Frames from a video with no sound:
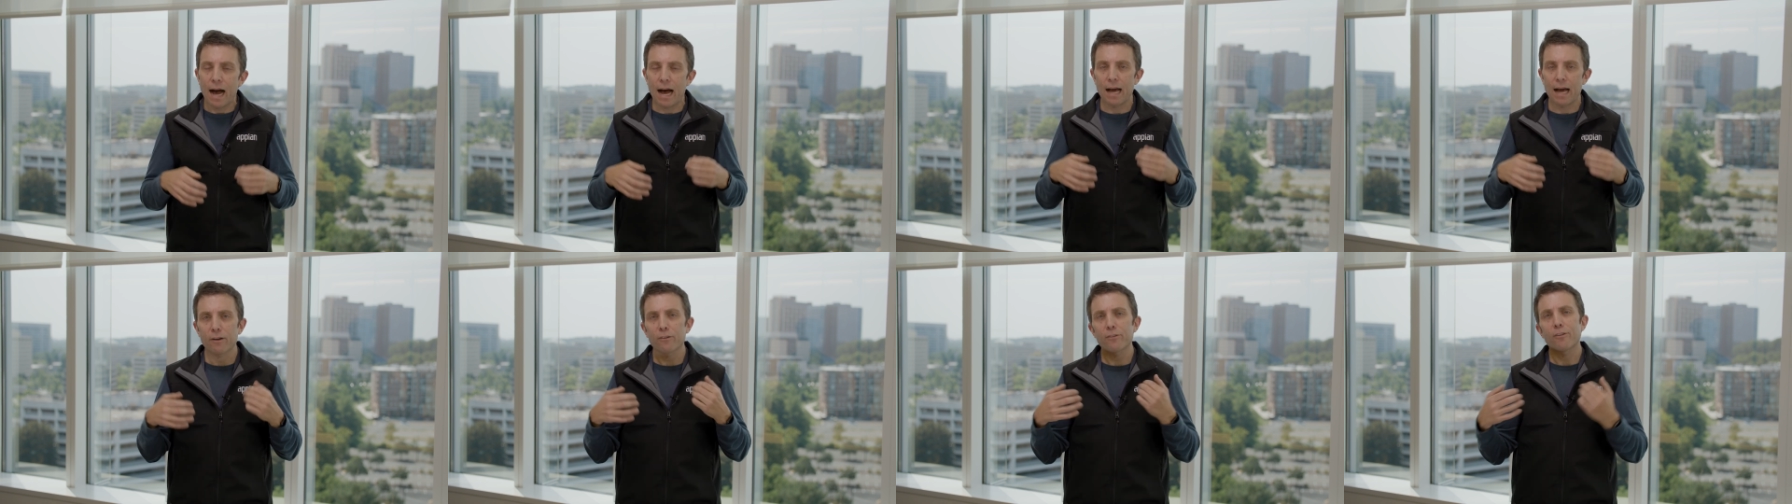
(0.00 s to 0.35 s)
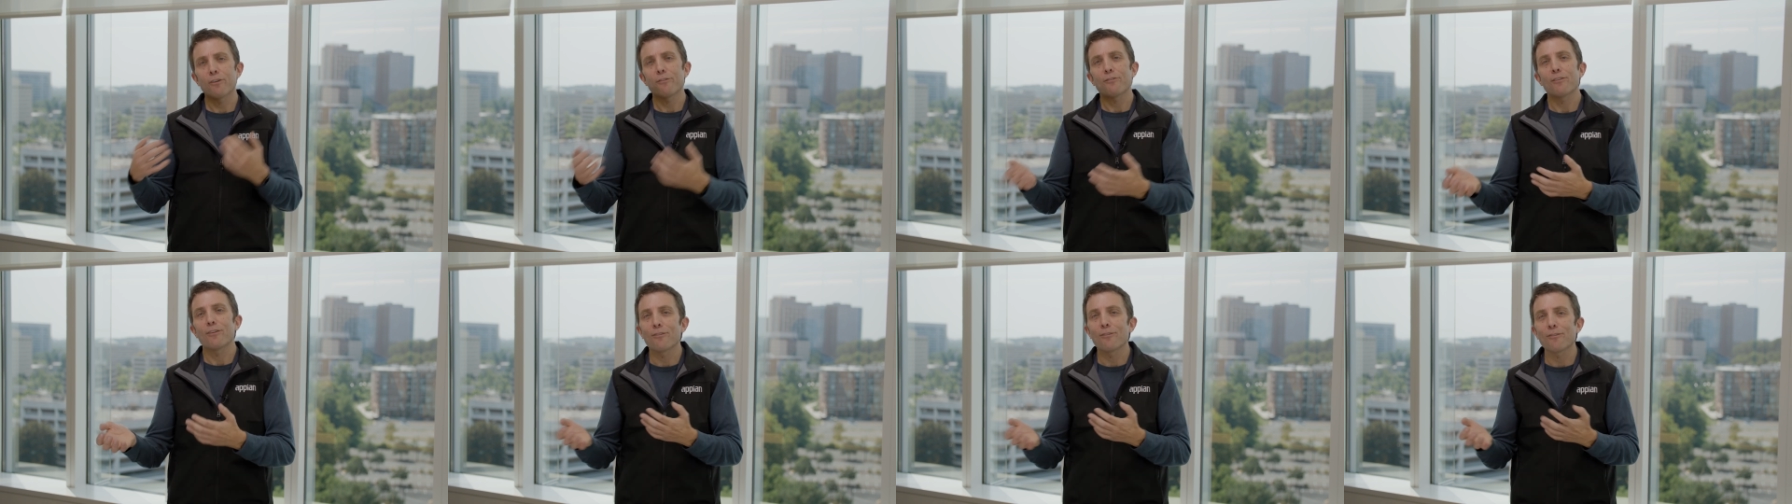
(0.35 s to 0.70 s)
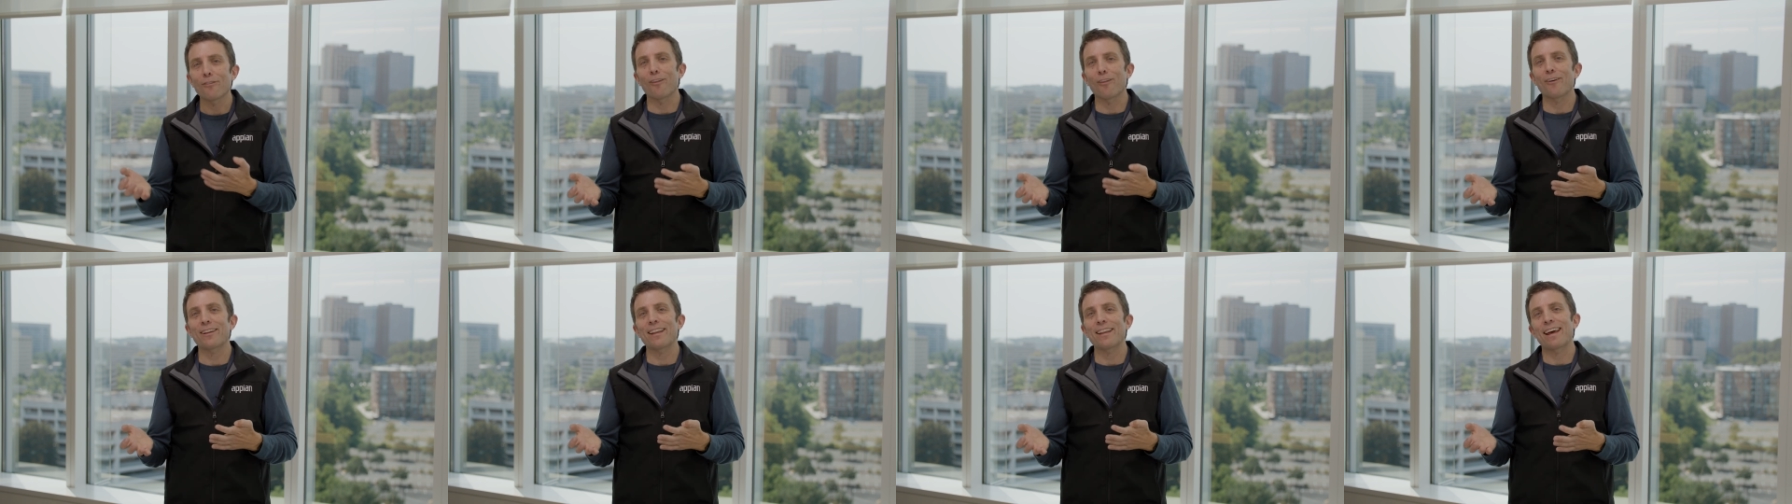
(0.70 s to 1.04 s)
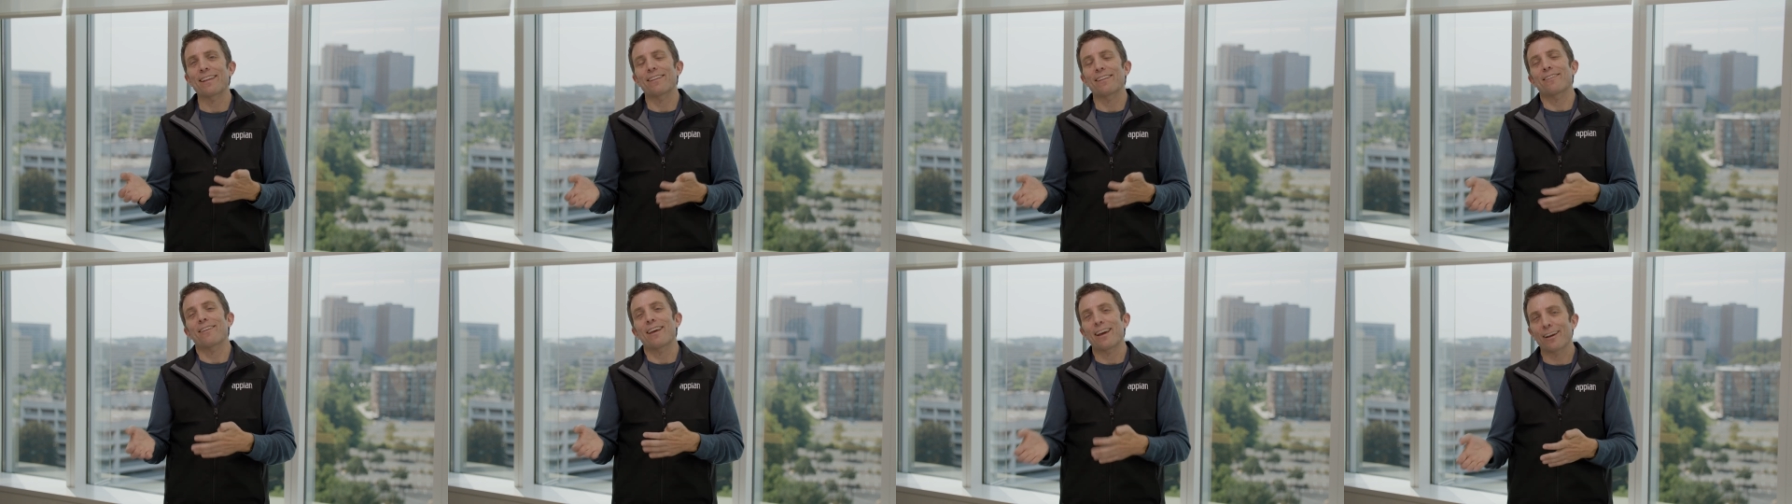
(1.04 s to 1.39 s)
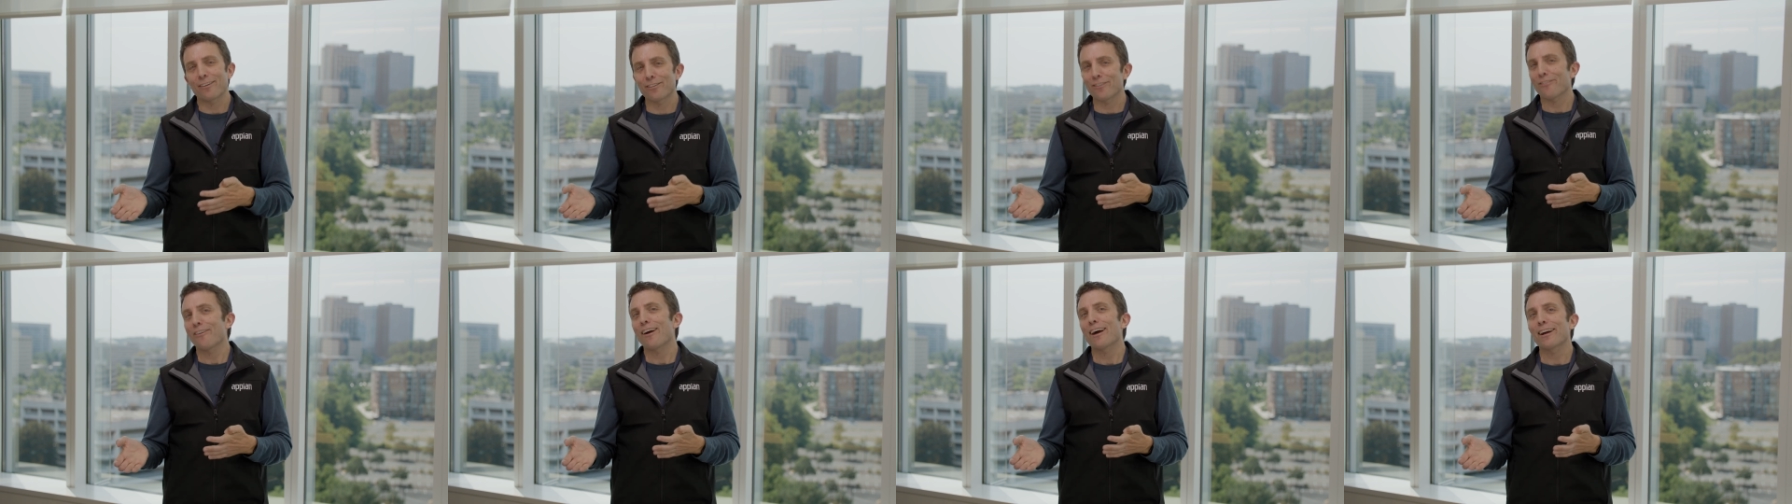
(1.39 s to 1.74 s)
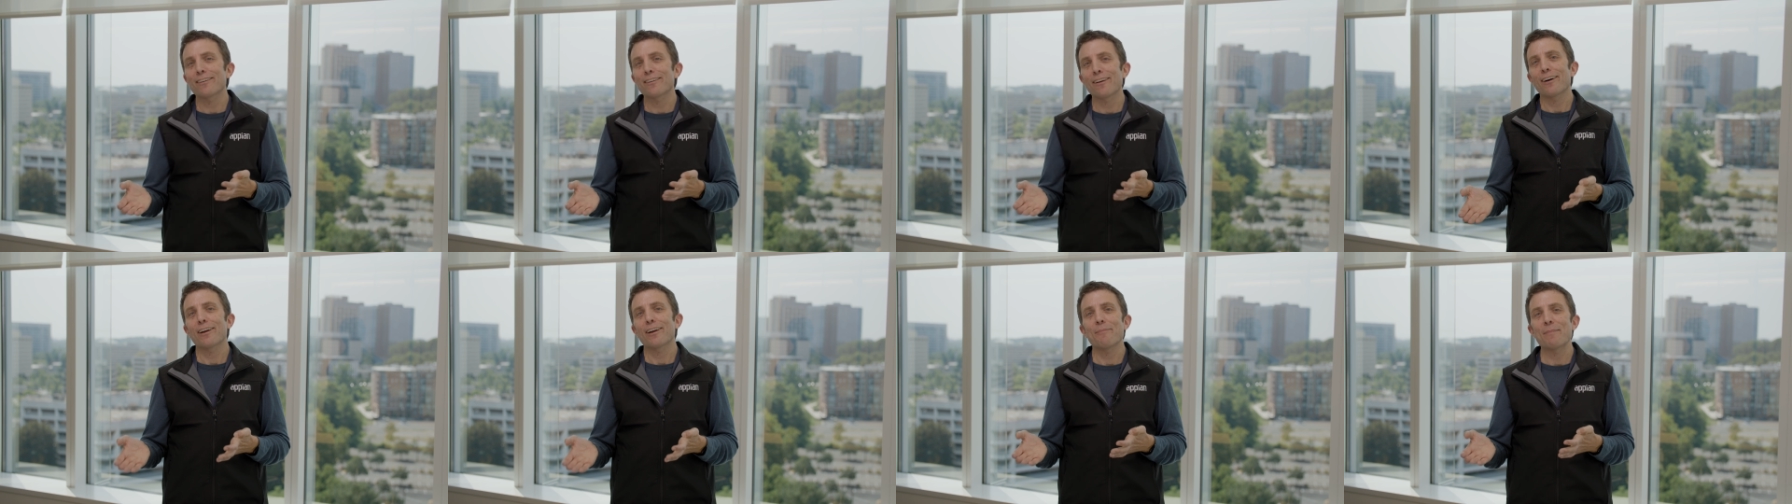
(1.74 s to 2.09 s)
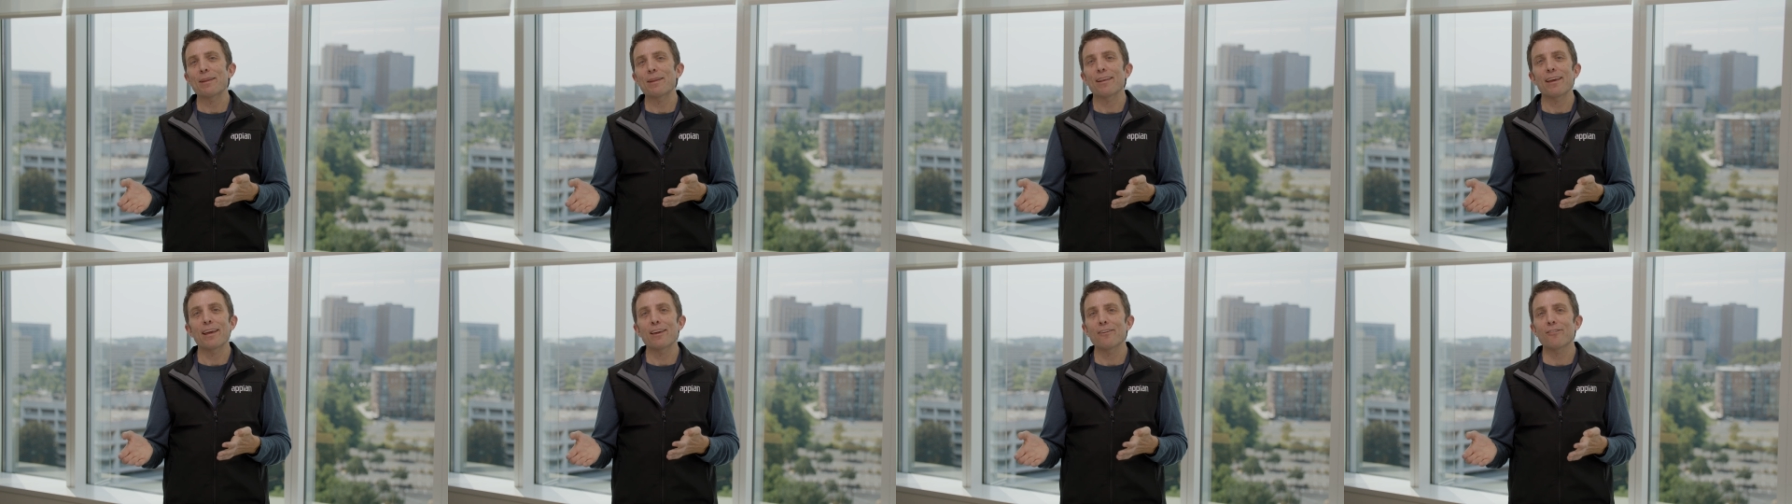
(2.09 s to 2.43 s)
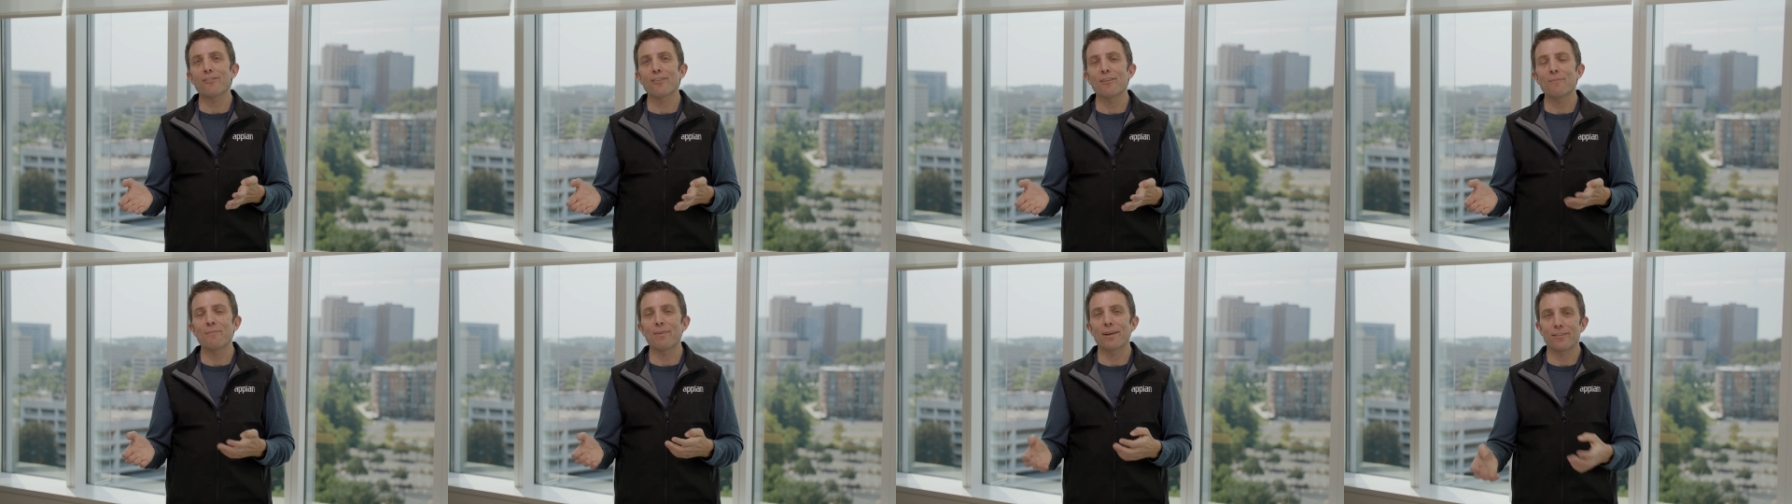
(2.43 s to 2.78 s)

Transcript: I don't know if you've looked at the Textract documentation,